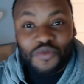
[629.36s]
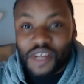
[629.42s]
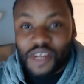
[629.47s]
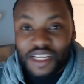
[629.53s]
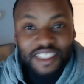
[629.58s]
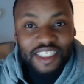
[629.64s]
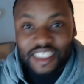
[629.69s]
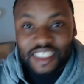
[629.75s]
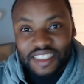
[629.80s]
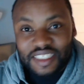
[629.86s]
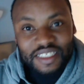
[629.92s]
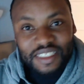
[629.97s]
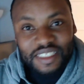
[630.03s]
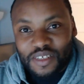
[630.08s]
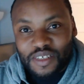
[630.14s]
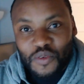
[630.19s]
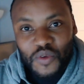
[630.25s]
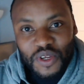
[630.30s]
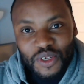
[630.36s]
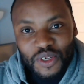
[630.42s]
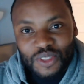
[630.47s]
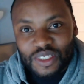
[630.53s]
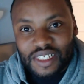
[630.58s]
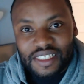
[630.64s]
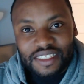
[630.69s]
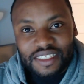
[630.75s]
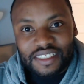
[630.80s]
or she really just needed her
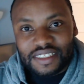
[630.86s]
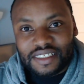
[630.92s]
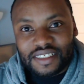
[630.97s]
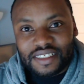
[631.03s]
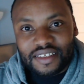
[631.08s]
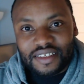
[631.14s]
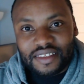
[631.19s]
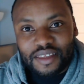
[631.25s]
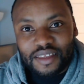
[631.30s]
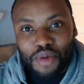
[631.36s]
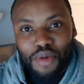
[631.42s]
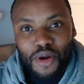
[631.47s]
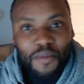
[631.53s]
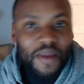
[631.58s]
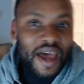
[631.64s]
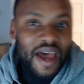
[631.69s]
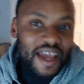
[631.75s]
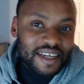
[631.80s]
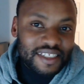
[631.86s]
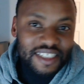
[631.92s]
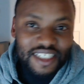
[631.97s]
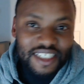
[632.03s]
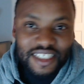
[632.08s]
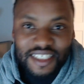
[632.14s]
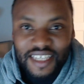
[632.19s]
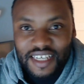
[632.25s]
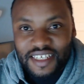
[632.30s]
windows cleaned. The bottom
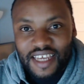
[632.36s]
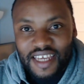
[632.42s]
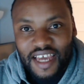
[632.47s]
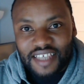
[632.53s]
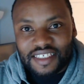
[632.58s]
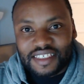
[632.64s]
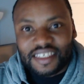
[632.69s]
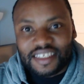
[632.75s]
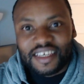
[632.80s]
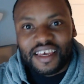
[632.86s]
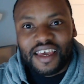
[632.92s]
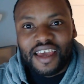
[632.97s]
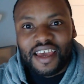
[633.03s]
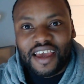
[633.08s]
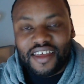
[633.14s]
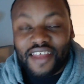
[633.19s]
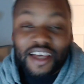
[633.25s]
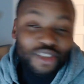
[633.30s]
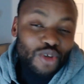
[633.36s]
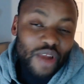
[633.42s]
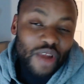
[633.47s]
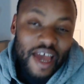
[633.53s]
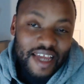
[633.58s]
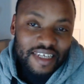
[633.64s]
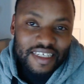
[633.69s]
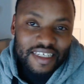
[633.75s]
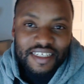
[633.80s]
line is she said yes. And
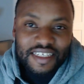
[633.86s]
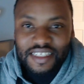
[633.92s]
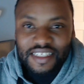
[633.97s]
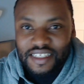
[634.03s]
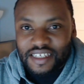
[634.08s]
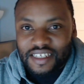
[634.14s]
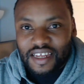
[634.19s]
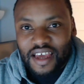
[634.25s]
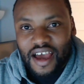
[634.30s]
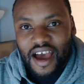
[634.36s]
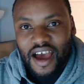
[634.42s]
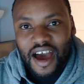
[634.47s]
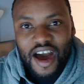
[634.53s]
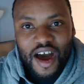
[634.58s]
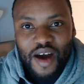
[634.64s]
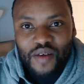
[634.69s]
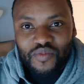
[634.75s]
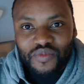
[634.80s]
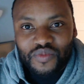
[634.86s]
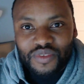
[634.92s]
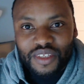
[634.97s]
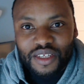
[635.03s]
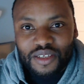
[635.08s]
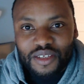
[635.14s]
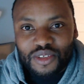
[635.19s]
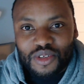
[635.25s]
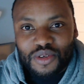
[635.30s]
that's all I needed
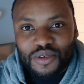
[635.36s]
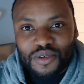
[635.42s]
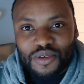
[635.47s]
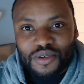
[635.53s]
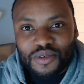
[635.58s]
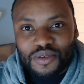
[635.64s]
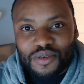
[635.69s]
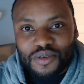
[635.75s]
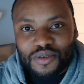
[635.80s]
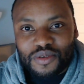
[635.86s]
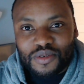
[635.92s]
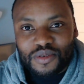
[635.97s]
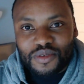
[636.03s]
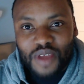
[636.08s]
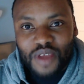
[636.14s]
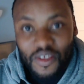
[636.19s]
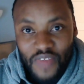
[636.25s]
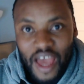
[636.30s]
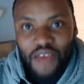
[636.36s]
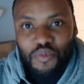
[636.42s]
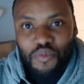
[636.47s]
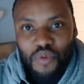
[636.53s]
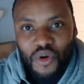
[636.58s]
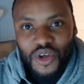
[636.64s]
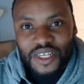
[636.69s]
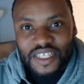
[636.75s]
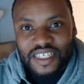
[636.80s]
to
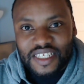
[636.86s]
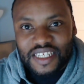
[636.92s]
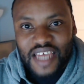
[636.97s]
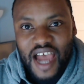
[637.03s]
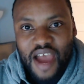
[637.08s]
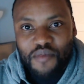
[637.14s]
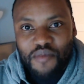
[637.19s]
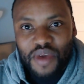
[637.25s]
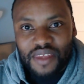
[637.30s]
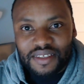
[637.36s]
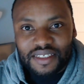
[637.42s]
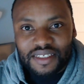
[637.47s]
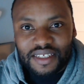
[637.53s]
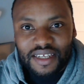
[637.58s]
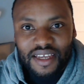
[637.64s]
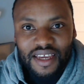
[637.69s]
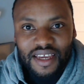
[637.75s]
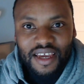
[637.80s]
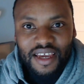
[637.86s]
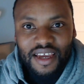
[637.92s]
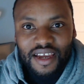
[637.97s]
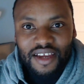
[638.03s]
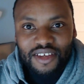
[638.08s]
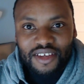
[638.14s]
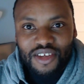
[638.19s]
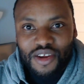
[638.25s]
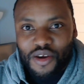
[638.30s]
at that point in time. And,
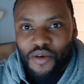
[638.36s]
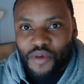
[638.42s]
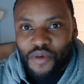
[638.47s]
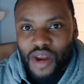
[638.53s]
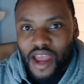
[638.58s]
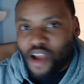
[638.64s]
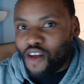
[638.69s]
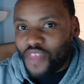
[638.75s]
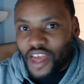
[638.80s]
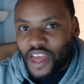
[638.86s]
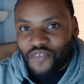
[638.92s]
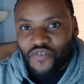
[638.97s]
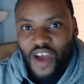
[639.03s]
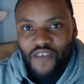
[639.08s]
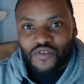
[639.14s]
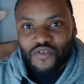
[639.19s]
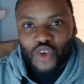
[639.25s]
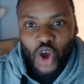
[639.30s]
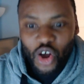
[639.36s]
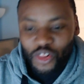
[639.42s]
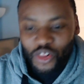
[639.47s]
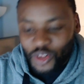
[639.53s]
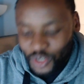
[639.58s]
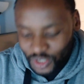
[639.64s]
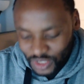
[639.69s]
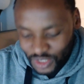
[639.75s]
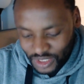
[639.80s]
when I got that
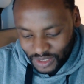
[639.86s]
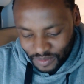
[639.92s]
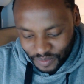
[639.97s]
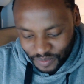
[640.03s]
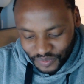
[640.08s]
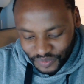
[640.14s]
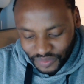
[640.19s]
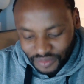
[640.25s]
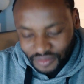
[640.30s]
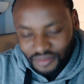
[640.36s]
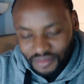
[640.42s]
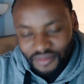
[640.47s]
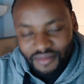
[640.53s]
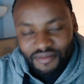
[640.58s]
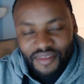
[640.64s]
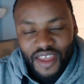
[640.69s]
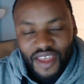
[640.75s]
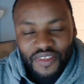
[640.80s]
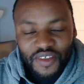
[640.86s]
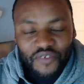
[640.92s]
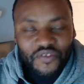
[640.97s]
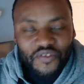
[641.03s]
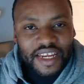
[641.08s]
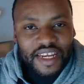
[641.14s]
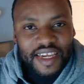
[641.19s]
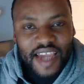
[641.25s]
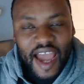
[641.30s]
$5,
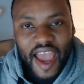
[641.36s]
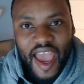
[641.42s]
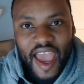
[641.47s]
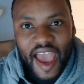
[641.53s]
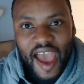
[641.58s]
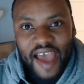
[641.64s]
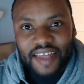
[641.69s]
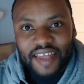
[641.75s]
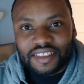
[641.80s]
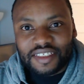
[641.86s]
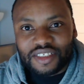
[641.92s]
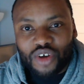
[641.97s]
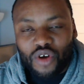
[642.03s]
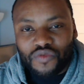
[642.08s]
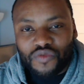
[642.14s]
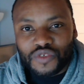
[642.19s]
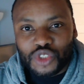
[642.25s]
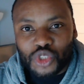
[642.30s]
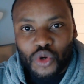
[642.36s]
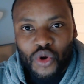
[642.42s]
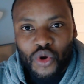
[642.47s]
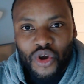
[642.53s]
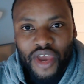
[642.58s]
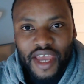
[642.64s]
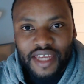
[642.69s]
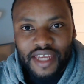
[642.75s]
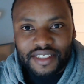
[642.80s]
the feeling I had
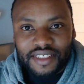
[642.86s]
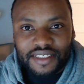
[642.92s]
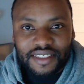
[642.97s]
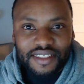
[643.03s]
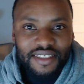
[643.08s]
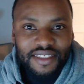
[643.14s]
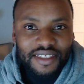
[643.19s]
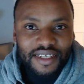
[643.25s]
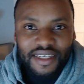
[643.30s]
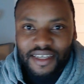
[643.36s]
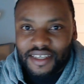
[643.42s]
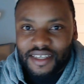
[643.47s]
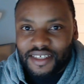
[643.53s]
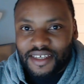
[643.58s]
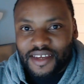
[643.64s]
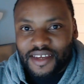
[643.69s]
of joy and